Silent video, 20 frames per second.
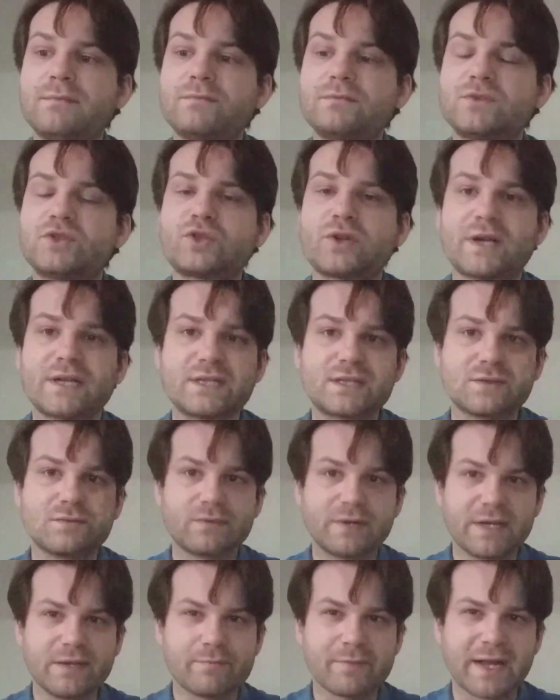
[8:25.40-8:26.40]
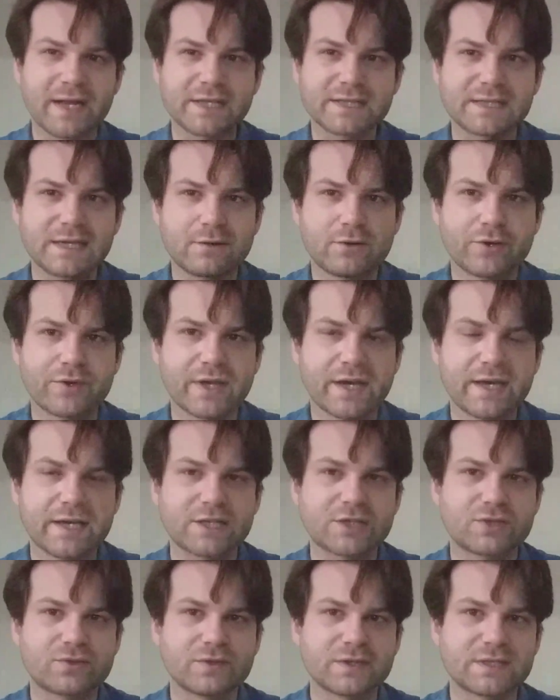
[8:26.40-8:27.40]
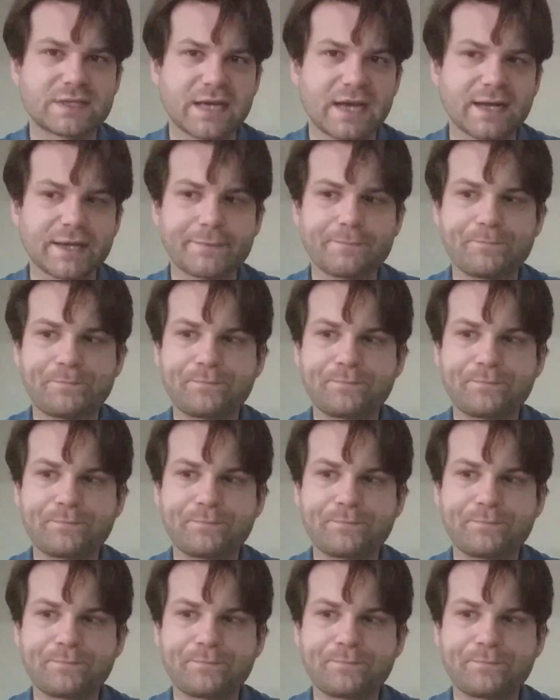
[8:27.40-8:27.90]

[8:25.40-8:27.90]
trying to really max out on that extra attack.